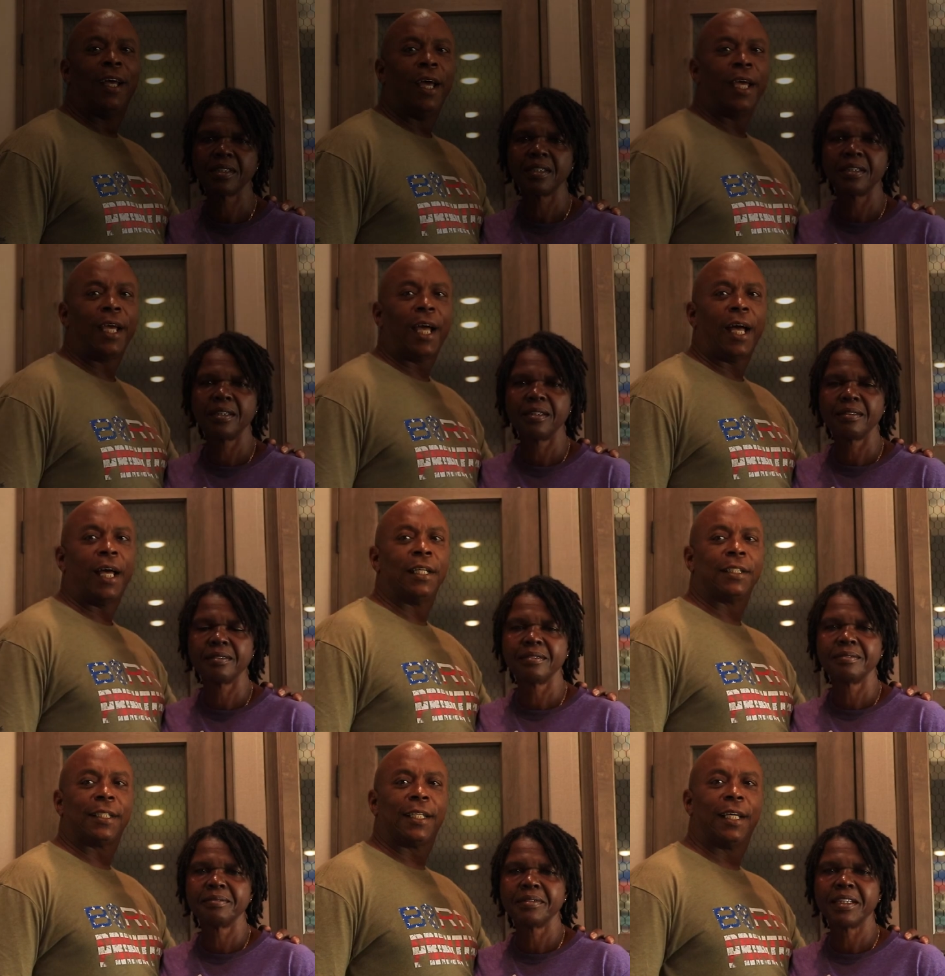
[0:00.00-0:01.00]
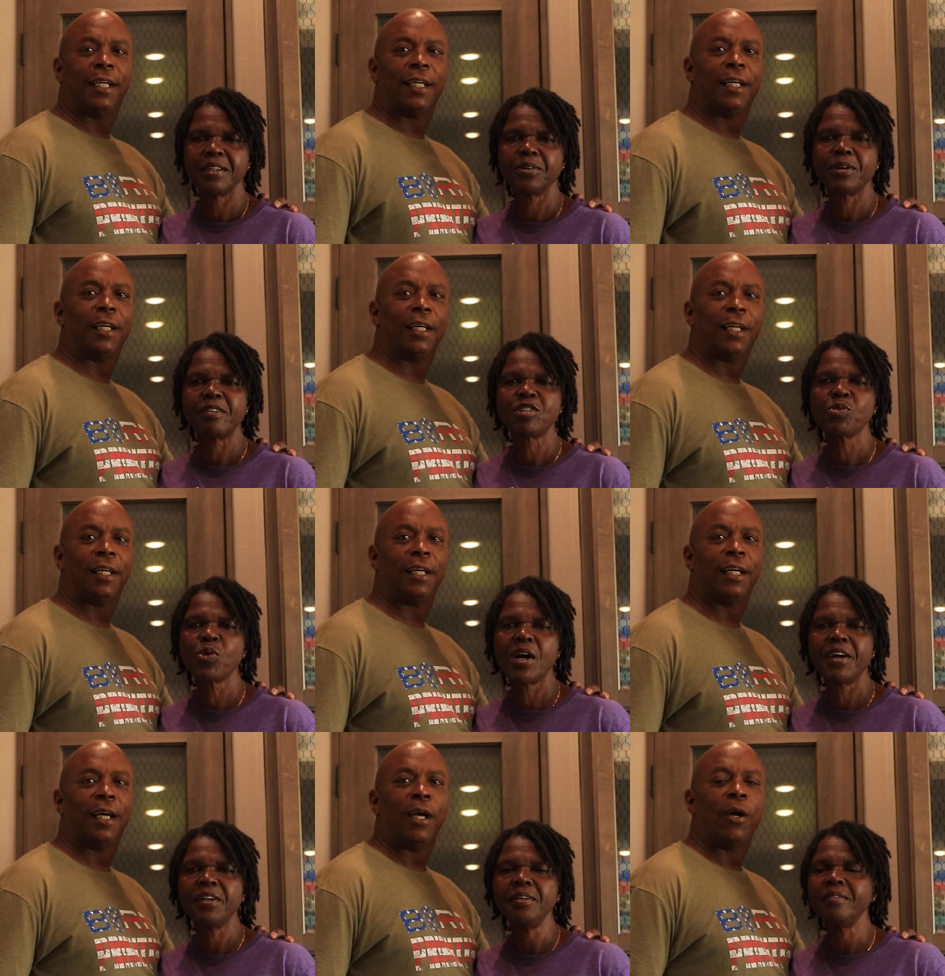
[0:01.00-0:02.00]
Speaker 1: Hey guys.
Speaker 2: Hello
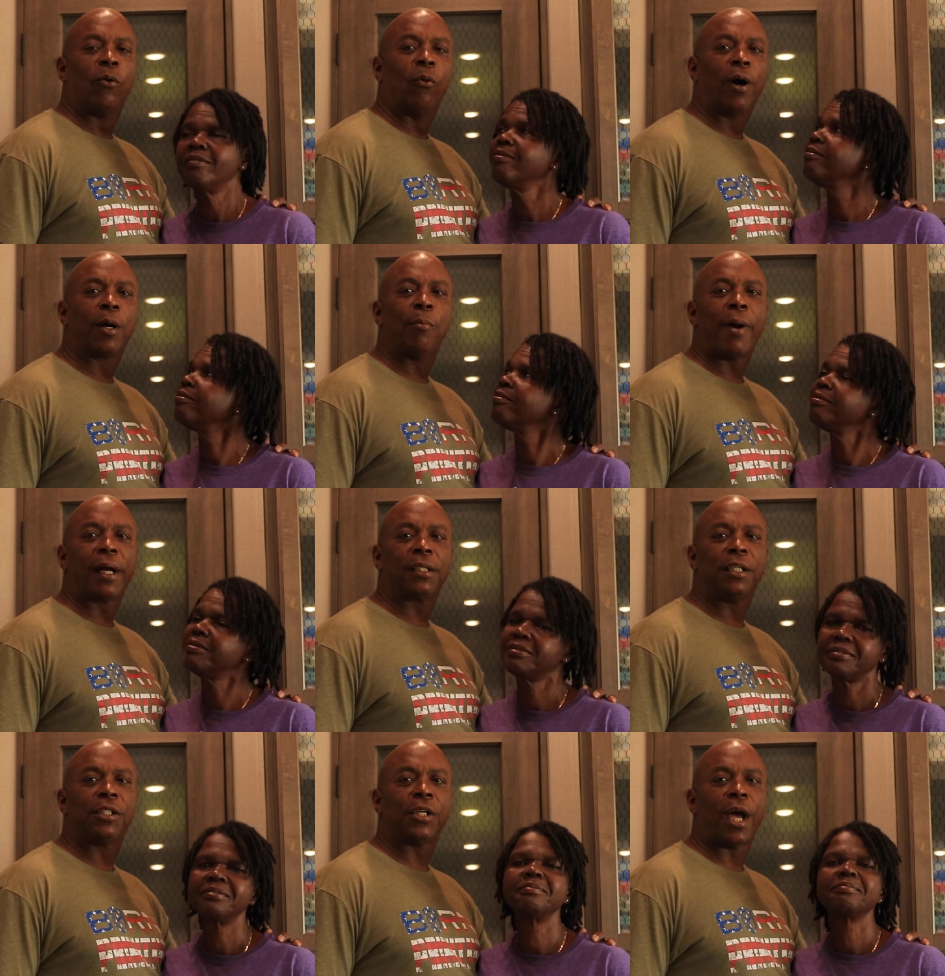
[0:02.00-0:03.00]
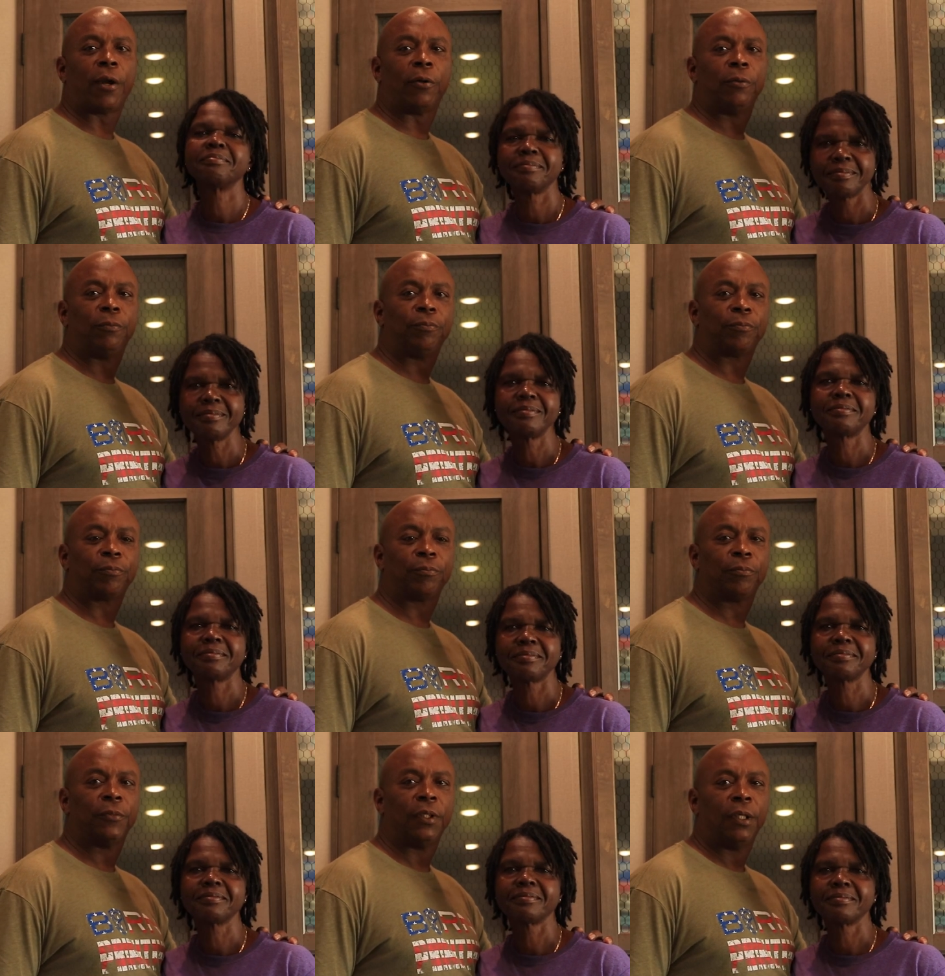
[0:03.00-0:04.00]
everyone.
Speaker 1: Welcome back to the channel.
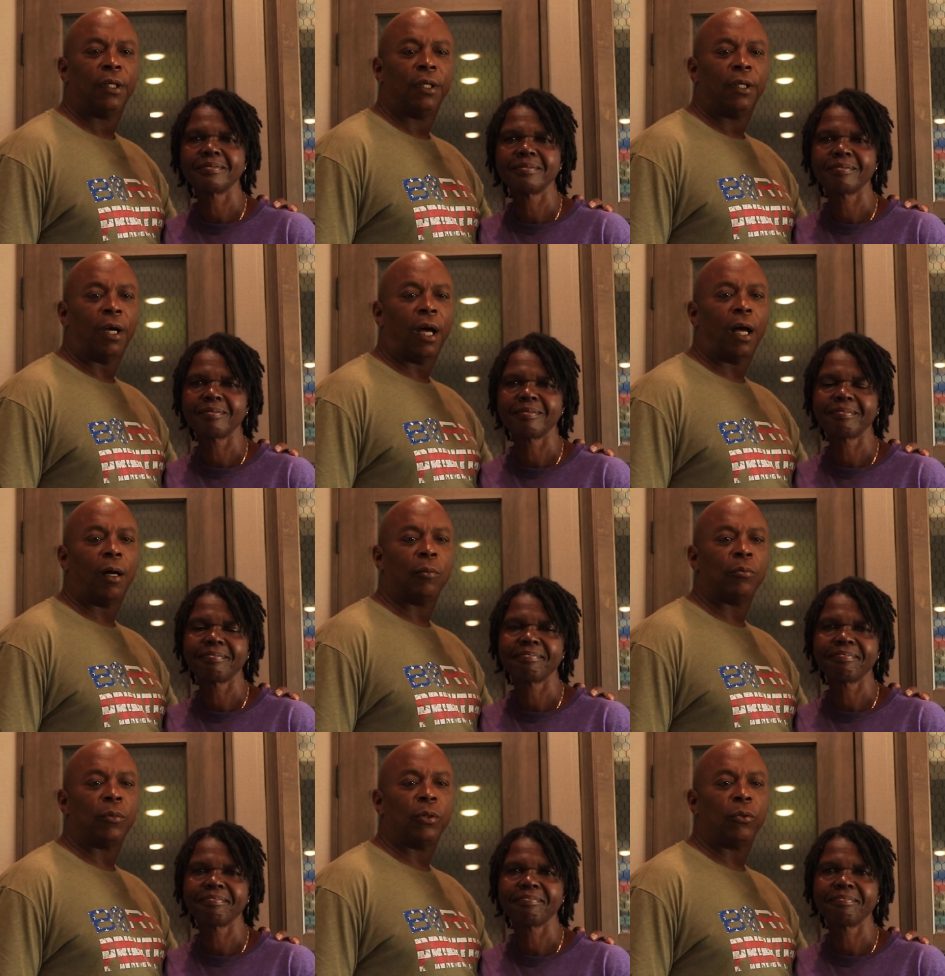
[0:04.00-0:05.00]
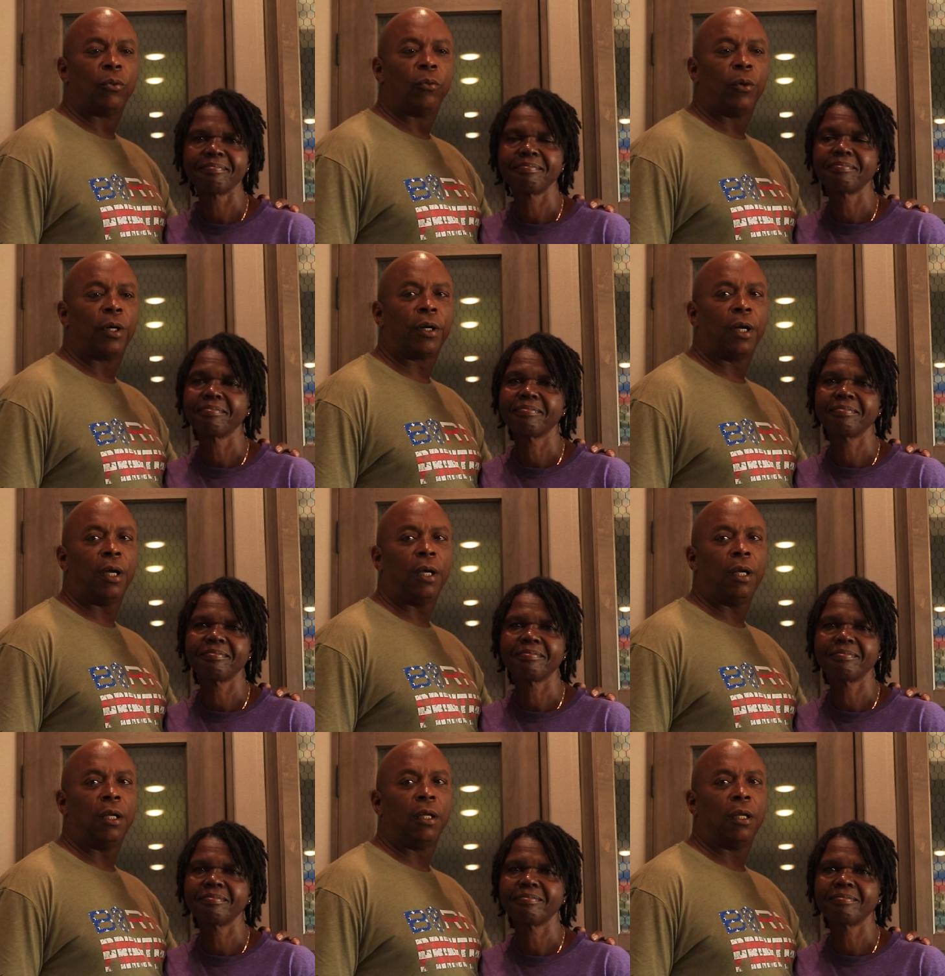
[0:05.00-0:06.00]
Um, we're
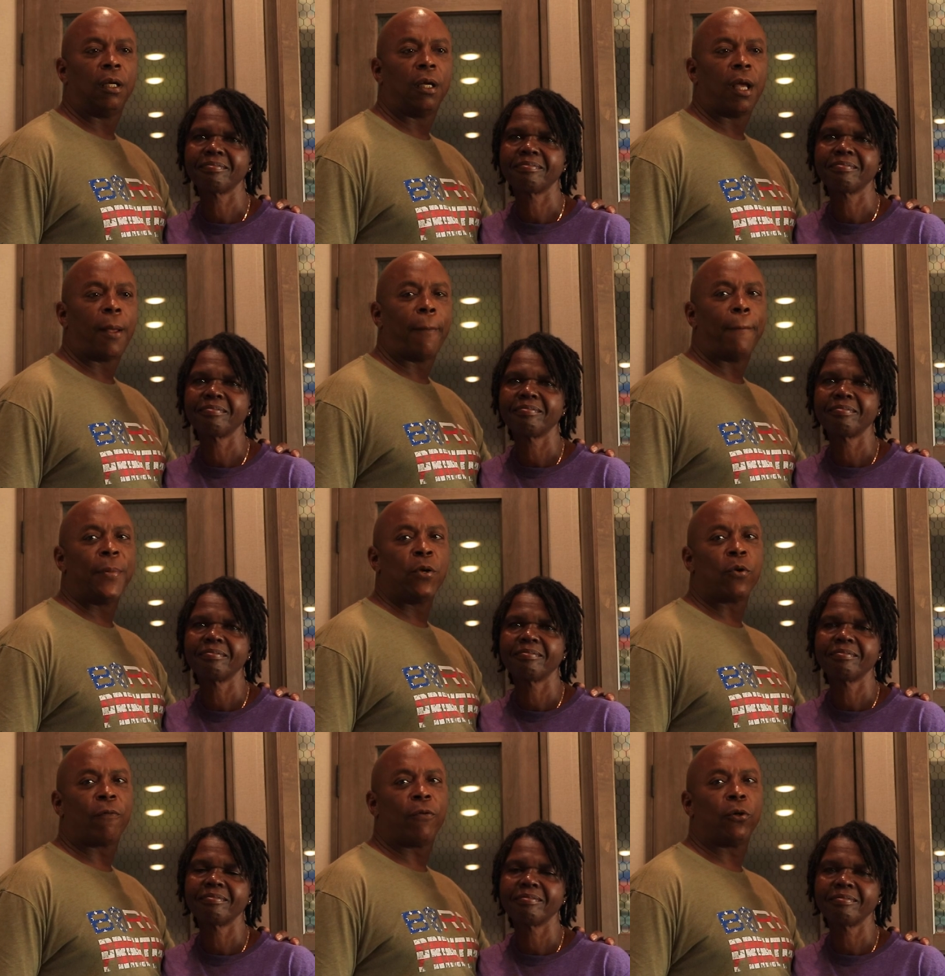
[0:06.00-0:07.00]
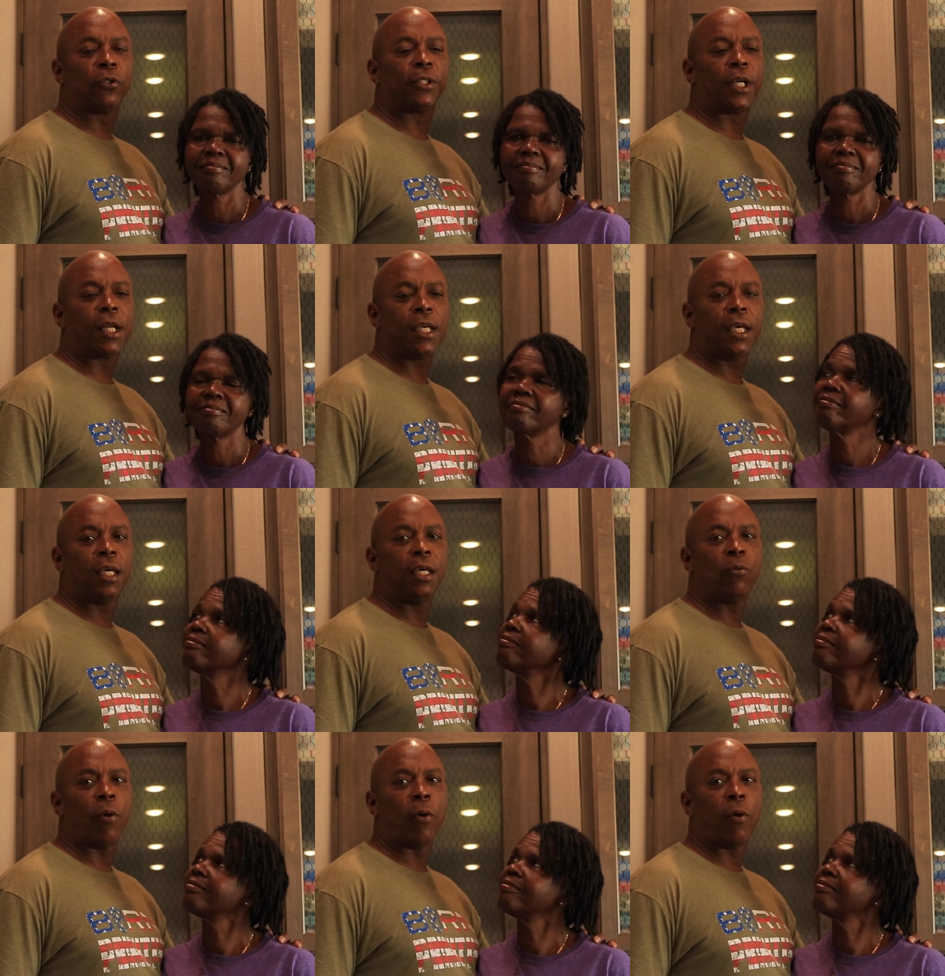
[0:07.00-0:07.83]
in beautiful sunny Key